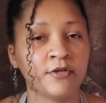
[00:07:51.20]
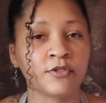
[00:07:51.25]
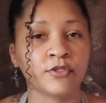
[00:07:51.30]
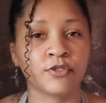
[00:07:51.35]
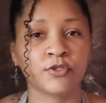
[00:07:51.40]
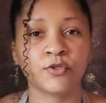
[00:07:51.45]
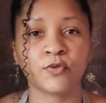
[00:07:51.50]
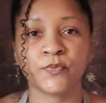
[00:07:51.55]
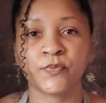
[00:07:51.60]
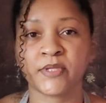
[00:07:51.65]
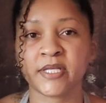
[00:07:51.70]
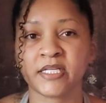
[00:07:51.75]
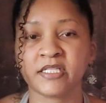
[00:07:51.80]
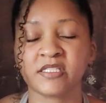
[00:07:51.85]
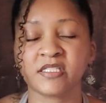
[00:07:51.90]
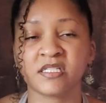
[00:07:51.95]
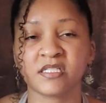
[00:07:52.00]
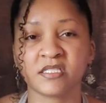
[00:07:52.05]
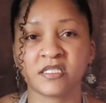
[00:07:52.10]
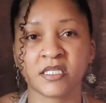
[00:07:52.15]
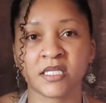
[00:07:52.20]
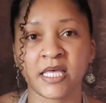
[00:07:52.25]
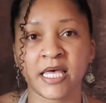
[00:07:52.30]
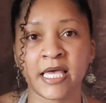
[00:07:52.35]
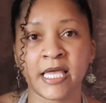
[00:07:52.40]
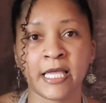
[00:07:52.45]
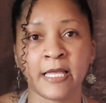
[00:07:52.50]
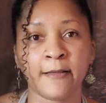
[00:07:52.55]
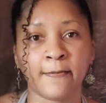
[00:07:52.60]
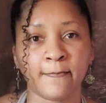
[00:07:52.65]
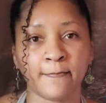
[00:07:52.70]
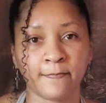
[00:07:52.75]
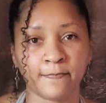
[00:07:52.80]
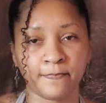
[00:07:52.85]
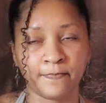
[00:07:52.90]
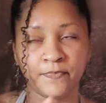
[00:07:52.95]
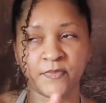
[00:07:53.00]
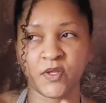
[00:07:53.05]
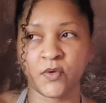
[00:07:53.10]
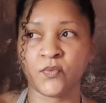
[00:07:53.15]
to places like
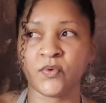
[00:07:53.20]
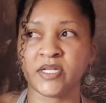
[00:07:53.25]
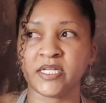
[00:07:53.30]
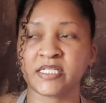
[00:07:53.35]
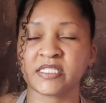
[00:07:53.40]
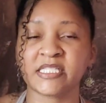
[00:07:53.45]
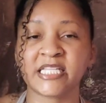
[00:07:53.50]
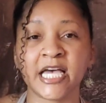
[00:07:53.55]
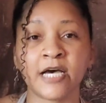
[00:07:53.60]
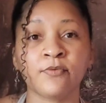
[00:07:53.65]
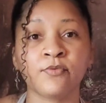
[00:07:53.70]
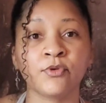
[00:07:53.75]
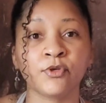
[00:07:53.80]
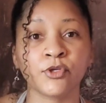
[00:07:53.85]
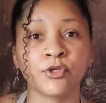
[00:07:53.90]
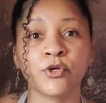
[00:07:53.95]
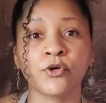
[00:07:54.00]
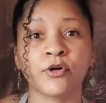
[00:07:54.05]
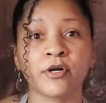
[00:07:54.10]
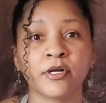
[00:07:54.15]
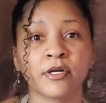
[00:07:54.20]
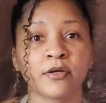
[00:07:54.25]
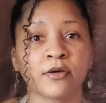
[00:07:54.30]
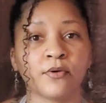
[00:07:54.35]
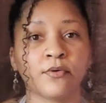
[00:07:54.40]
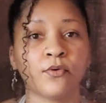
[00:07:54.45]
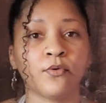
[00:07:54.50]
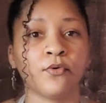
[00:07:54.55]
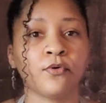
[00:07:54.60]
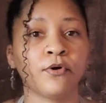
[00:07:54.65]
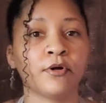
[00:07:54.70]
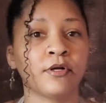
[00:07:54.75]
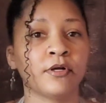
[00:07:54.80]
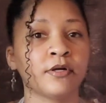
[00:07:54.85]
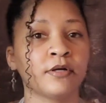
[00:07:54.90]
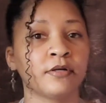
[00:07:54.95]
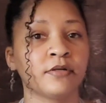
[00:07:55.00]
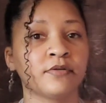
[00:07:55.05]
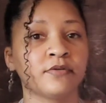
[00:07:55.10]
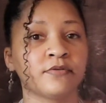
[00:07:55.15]
what is now New York
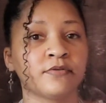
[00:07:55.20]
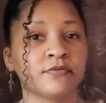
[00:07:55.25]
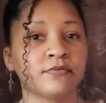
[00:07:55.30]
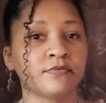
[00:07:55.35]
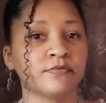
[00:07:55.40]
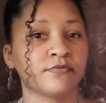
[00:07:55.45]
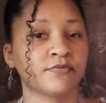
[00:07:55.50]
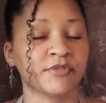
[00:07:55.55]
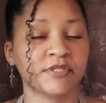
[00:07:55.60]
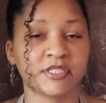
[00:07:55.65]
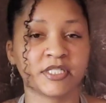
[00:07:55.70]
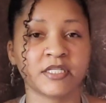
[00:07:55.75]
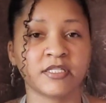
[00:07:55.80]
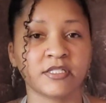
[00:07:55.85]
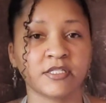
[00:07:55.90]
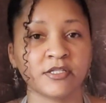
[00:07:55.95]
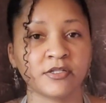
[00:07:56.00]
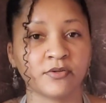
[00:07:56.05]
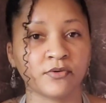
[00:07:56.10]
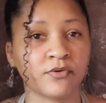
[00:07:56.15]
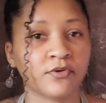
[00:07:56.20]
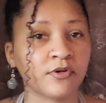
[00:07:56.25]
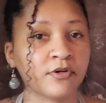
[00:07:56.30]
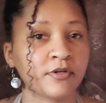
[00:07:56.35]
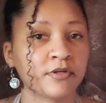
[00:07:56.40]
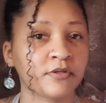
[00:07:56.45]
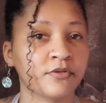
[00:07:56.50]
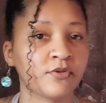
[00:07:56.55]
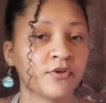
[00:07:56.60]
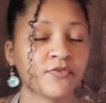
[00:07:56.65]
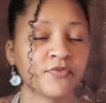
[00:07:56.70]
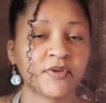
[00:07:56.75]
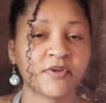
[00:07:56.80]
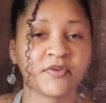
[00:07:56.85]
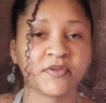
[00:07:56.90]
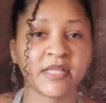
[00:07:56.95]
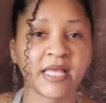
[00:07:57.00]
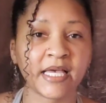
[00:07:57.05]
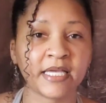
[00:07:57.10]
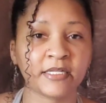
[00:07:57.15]
or Virginia or North
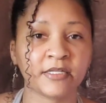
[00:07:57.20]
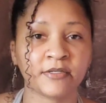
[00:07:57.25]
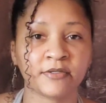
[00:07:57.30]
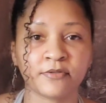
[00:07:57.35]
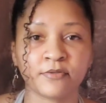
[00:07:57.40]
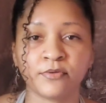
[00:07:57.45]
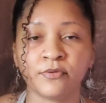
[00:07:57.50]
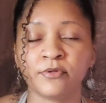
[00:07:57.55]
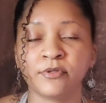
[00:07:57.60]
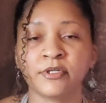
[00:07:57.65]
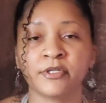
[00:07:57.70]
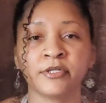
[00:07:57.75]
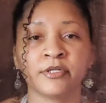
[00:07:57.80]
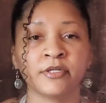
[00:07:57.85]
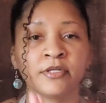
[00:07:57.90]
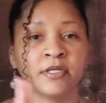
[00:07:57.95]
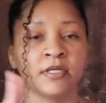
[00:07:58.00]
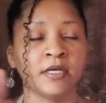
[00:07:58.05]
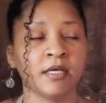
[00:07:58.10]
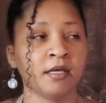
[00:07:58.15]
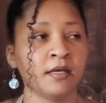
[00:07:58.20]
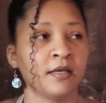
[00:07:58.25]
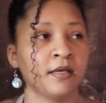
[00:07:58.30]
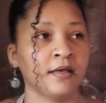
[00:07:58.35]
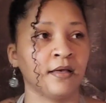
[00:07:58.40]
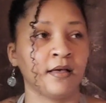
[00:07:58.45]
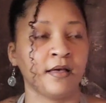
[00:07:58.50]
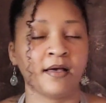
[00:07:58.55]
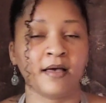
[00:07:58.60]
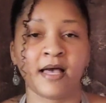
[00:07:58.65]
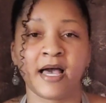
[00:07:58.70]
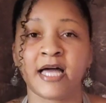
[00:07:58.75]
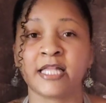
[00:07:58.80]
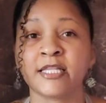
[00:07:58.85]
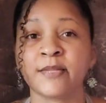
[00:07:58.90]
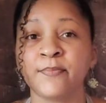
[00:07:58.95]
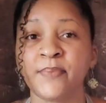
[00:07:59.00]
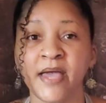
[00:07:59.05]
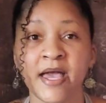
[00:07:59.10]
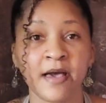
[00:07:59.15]
Carolina or
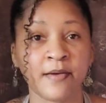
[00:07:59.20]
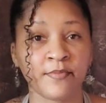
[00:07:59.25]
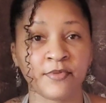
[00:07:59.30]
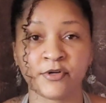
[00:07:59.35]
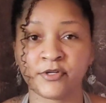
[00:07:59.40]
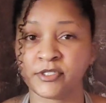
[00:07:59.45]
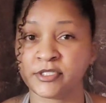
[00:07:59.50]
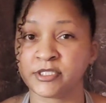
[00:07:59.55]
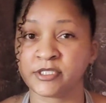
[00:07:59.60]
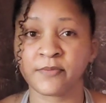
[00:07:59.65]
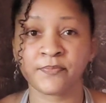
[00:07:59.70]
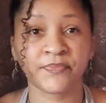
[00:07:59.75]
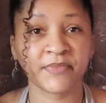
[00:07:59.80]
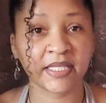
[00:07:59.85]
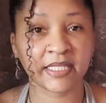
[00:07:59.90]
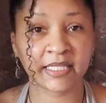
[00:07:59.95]
Alabama or something